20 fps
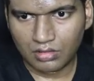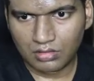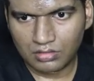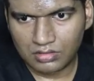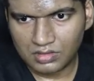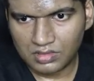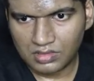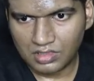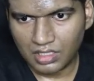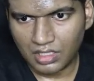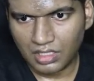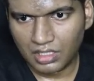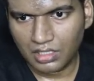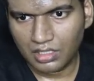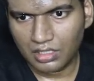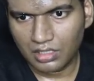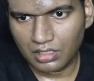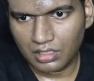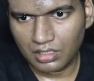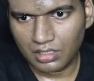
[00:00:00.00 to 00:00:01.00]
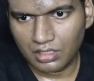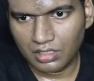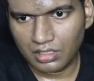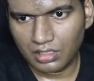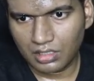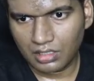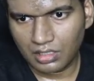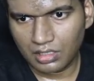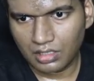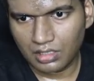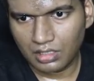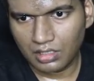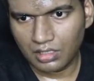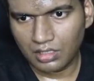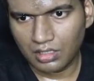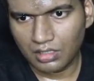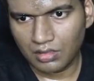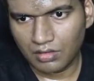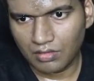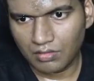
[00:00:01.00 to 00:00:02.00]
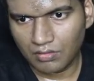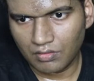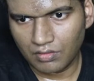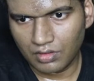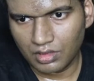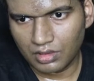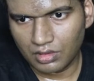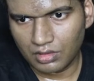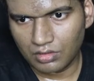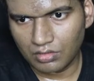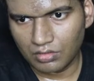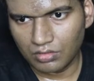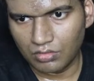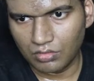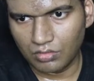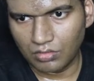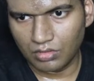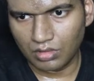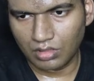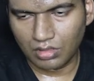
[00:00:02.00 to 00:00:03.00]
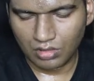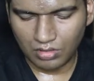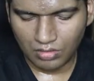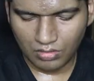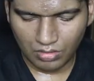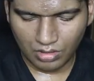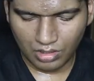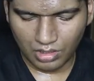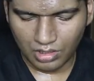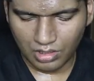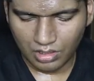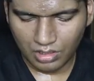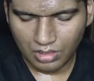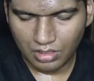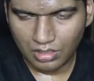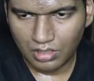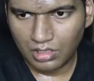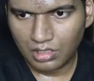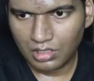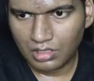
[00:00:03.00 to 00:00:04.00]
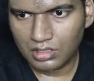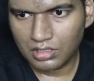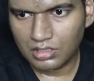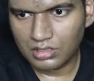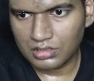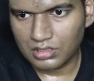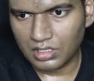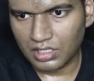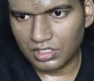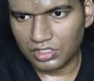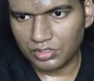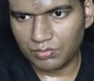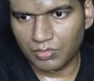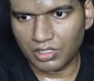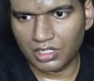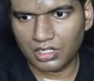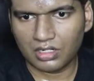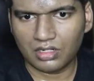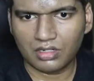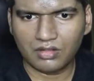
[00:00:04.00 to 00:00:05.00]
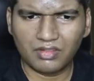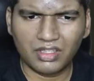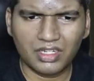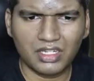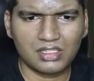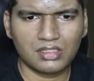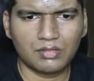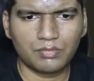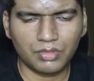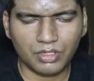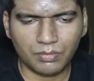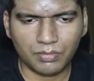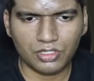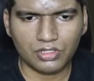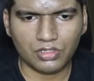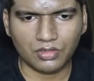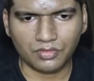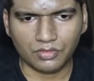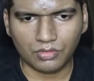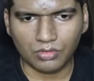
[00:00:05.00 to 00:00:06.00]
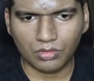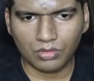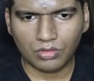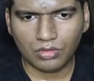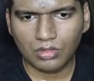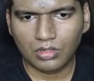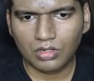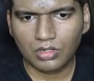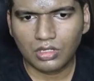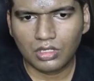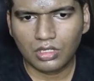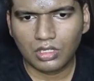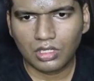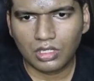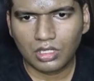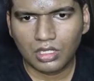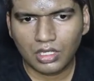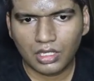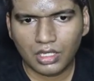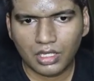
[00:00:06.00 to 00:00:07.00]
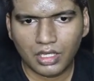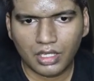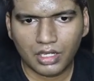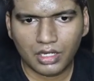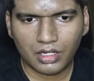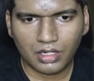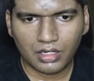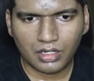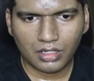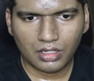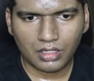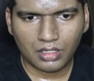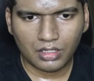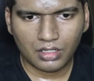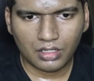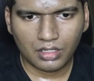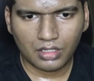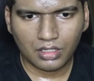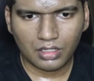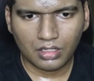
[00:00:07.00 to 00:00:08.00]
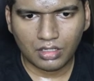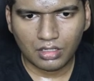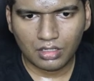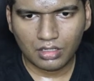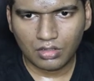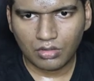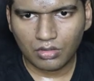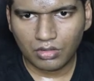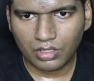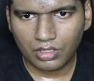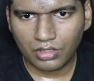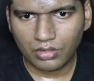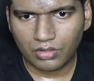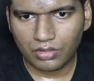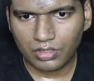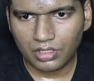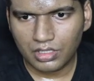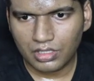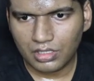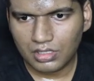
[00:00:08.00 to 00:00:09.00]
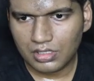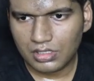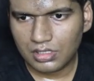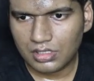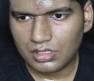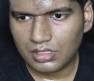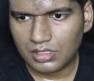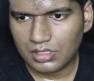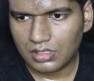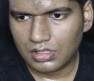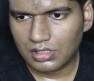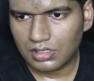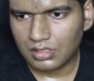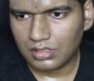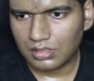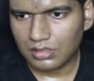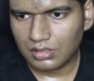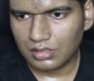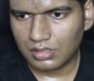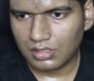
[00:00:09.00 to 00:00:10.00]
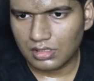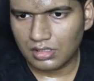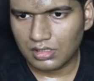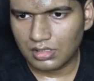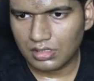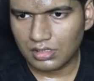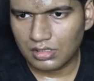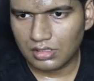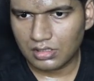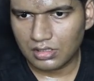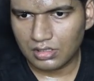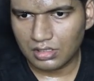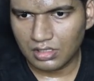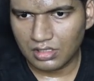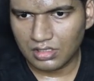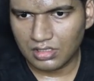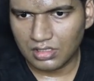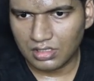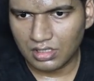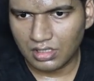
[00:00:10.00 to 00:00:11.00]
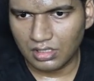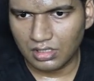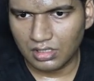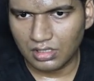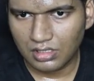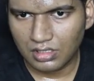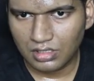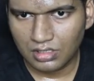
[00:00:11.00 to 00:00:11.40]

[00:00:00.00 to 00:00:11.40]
sign in with Google. Okay, slash button. Very simple piece of code. And login.ts, is this installed?